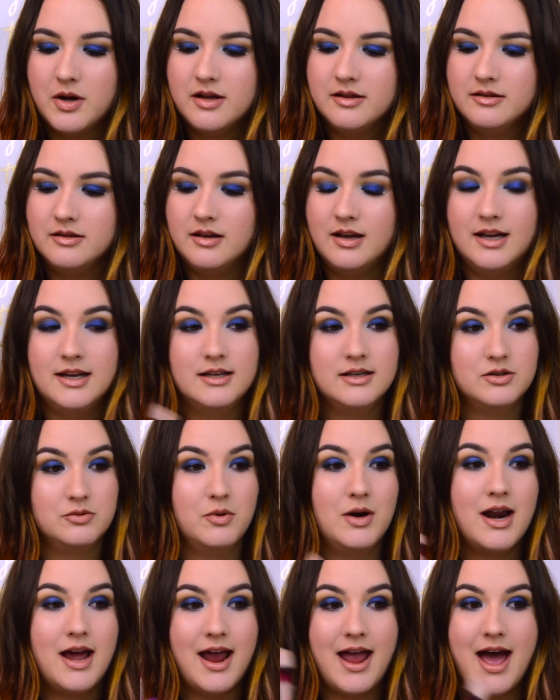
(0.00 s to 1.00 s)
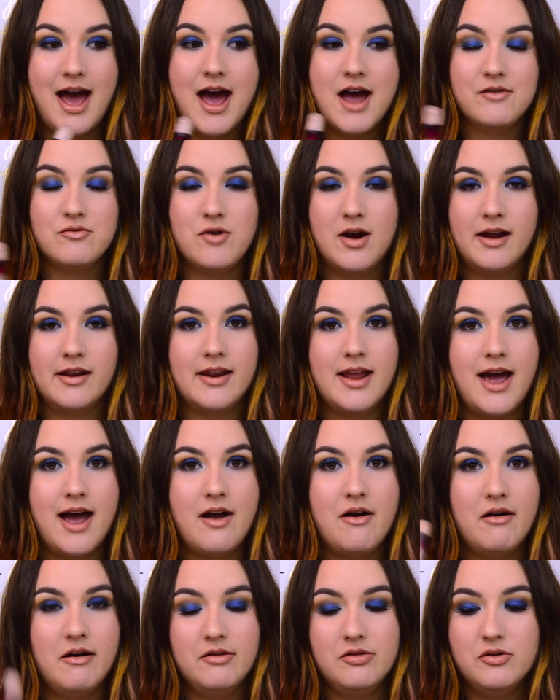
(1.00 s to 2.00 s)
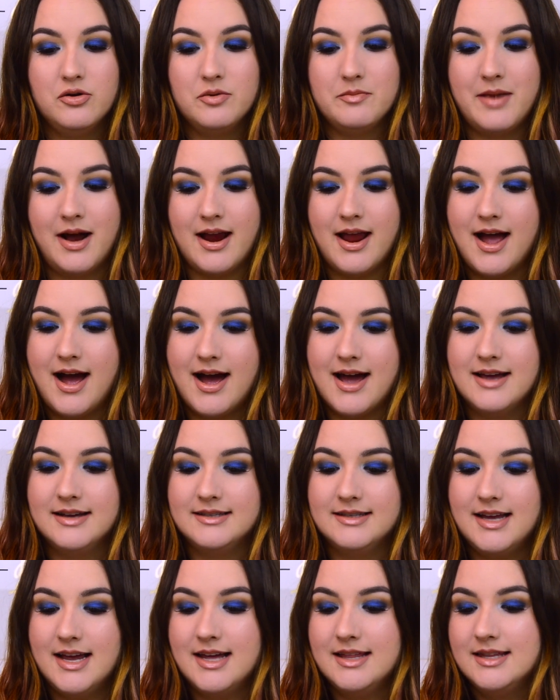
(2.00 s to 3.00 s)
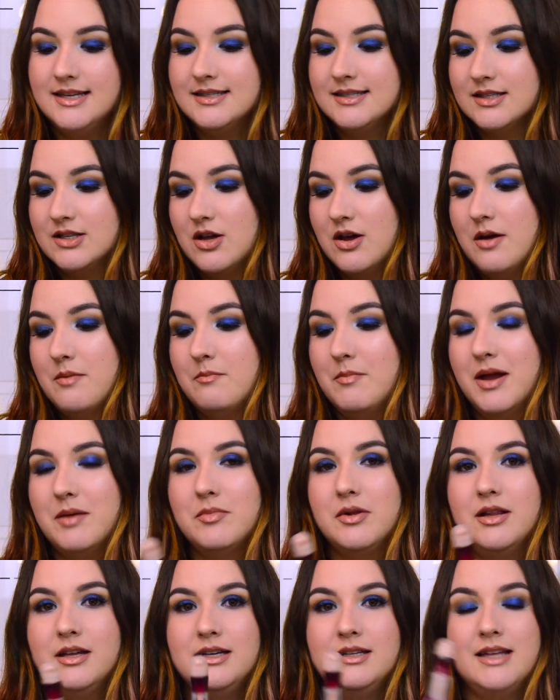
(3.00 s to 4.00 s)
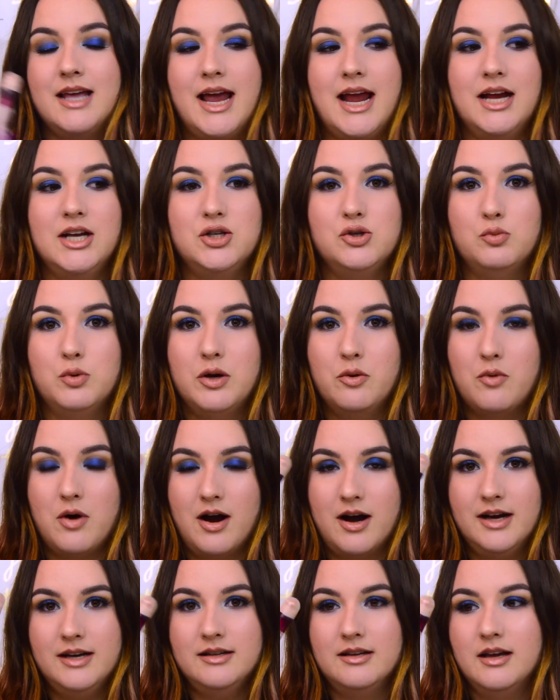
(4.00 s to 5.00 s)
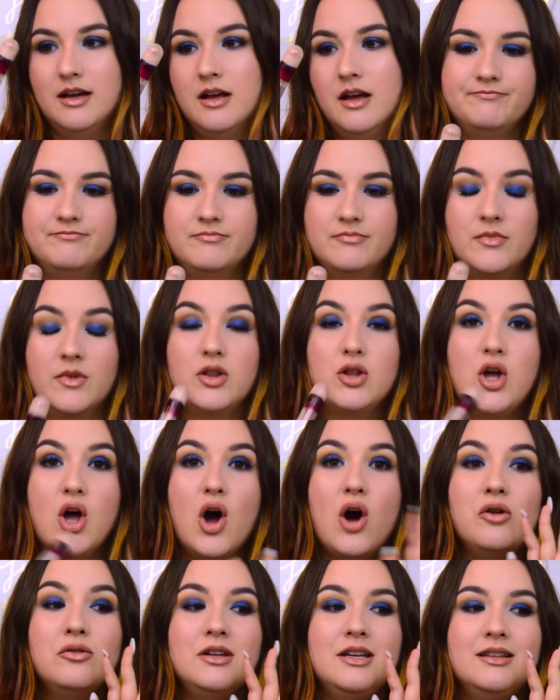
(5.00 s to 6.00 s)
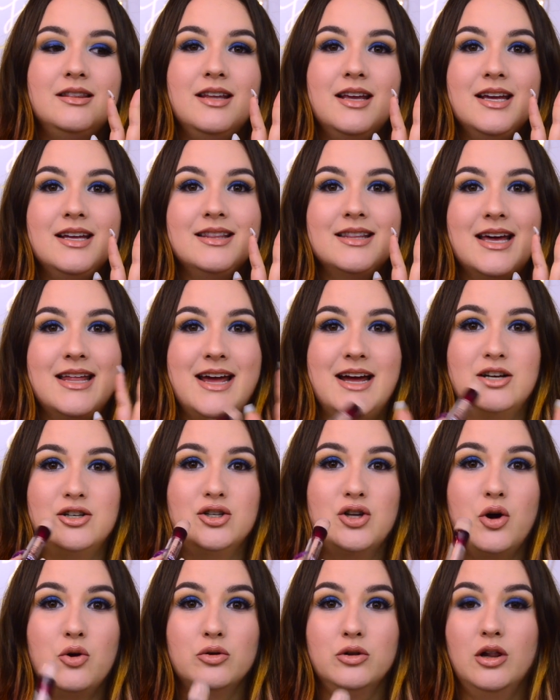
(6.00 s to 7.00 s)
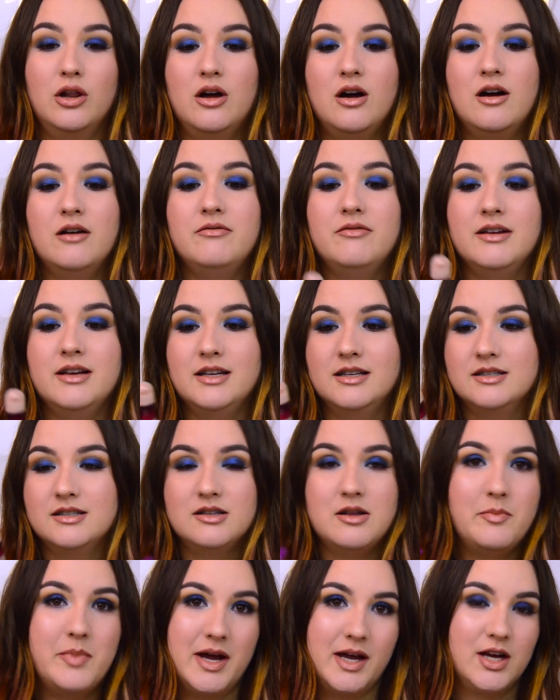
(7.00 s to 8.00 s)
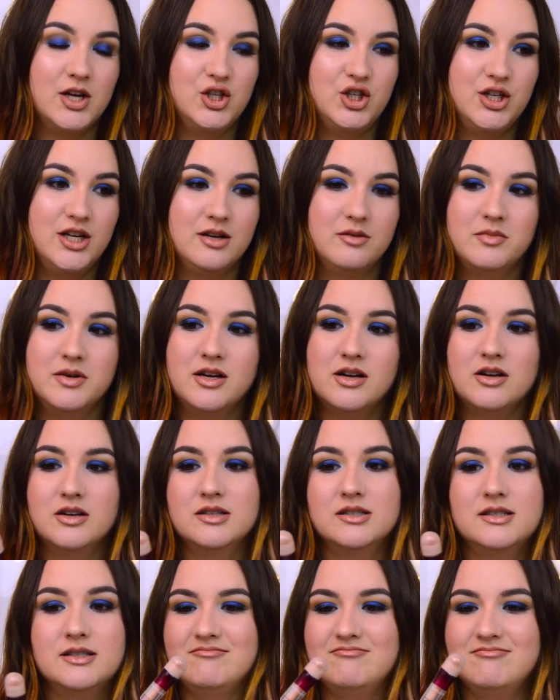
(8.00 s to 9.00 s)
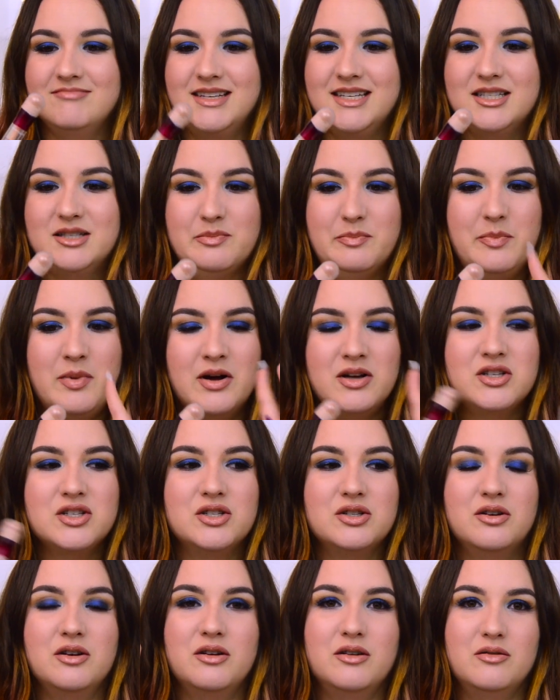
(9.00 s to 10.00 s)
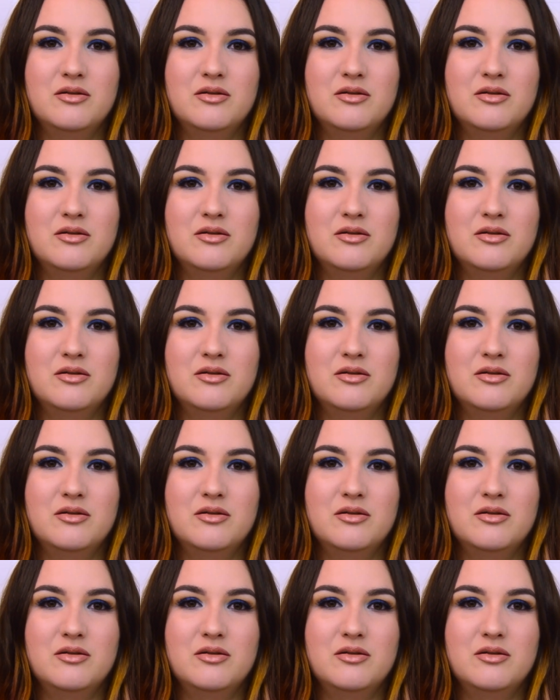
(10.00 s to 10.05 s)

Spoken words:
one is what I have right now under my eyes, and it's the Maybelline Age Rewind. The only thing that I don't love is the packaging, because this sponge